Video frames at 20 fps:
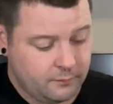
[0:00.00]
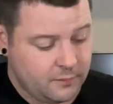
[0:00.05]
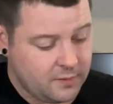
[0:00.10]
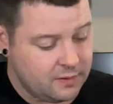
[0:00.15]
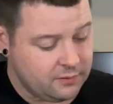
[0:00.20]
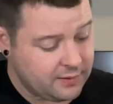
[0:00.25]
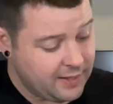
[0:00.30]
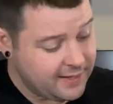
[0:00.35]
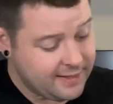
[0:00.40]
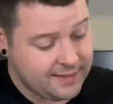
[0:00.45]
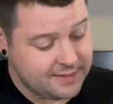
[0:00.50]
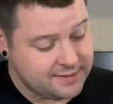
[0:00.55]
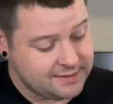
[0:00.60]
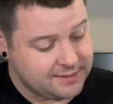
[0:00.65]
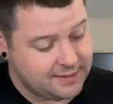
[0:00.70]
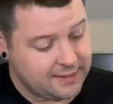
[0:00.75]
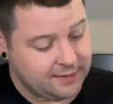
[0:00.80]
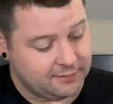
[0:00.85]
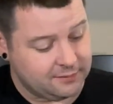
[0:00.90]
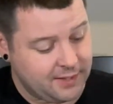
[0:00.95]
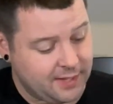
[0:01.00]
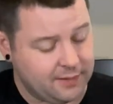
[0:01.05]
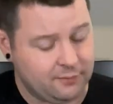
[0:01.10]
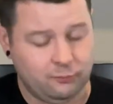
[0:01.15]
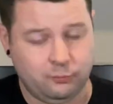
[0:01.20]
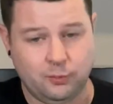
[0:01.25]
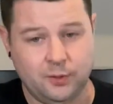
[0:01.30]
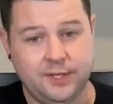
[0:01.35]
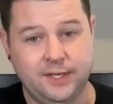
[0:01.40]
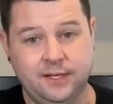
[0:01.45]
like I said, a lot
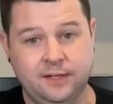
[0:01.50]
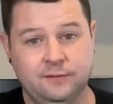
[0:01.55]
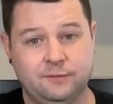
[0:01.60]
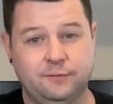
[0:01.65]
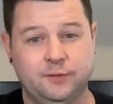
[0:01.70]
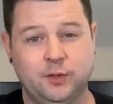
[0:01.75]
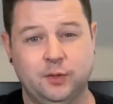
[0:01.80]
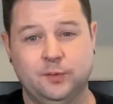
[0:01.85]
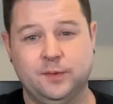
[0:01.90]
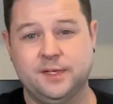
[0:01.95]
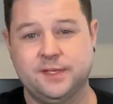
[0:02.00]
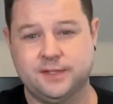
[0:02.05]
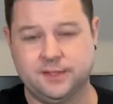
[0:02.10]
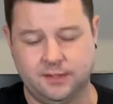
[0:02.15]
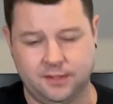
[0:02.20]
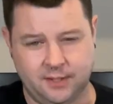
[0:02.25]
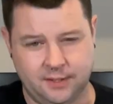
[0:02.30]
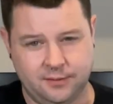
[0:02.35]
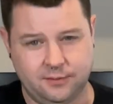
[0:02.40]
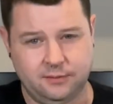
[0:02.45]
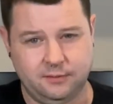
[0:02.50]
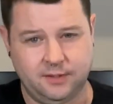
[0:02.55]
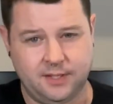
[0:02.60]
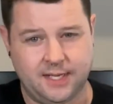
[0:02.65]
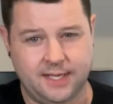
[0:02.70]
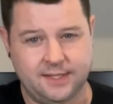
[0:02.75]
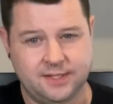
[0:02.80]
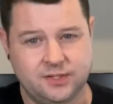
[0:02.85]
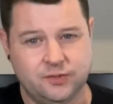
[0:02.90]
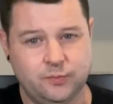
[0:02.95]
of wood influence,
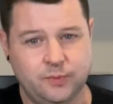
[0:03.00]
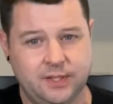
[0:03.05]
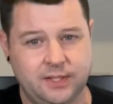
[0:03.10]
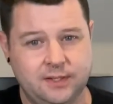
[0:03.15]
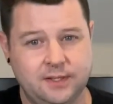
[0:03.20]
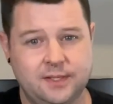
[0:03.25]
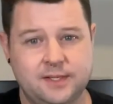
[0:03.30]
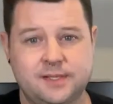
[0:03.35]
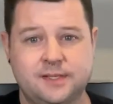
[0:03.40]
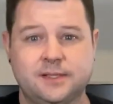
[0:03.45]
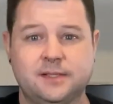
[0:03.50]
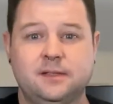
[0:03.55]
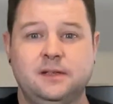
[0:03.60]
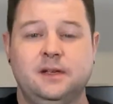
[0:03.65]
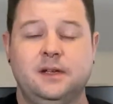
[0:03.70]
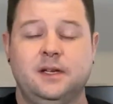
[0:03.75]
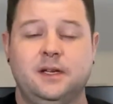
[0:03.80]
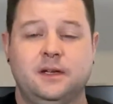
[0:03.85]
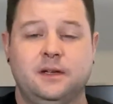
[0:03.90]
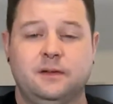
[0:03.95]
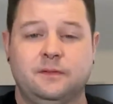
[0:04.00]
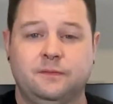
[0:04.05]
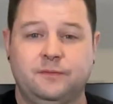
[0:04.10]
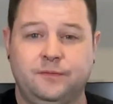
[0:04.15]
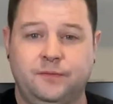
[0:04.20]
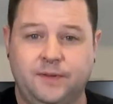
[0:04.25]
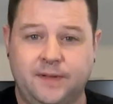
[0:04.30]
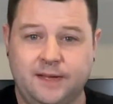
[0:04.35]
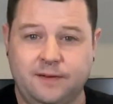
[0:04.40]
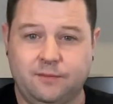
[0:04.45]
underlying sweetness,
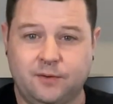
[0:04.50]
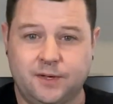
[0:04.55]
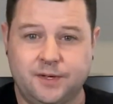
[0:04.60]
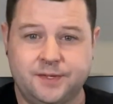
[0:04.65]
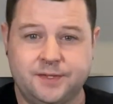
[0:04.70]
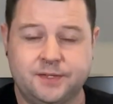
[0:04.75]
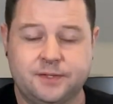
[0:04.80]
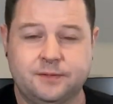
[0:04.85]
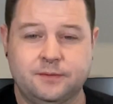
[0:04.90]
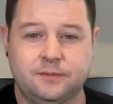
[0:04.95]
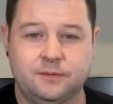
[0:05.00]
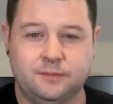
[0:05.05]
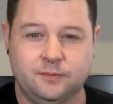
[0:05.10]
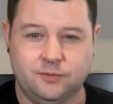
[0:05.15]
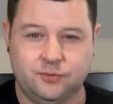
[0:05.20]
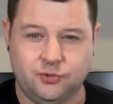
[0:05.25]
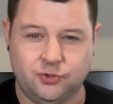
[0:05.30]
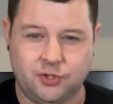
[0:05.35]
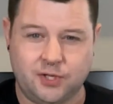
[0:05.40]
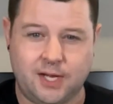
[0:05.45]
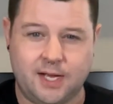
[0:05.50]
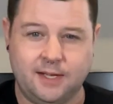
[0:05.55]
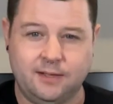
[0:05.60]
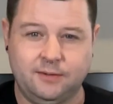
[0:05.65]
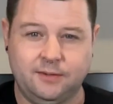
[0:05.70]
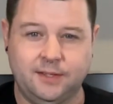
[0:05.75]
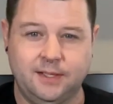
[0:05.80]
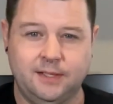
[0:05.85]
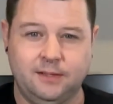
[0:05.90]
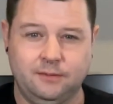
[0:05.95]
flavors,
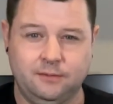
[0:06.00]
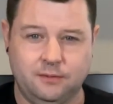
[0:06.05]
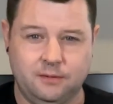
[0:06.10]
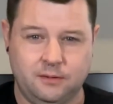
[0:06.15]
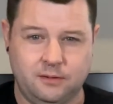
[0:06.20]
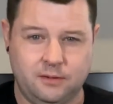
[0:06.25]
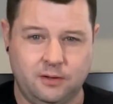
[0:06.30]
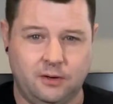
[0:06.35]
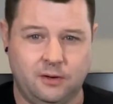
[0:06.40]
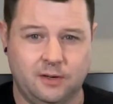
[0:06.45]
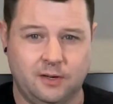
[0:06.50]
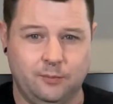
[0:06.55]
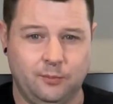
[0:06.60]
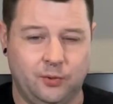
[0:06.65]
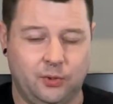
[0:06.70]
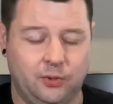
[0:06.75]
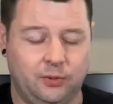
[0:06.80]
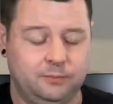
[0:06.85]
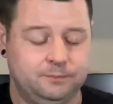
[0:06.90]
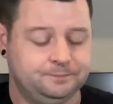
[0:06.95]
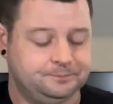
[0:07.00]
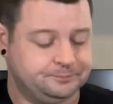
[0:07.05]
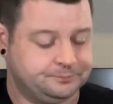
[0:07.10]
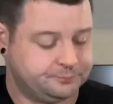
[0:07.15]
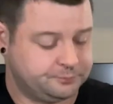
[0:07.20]
chocolate, caramel,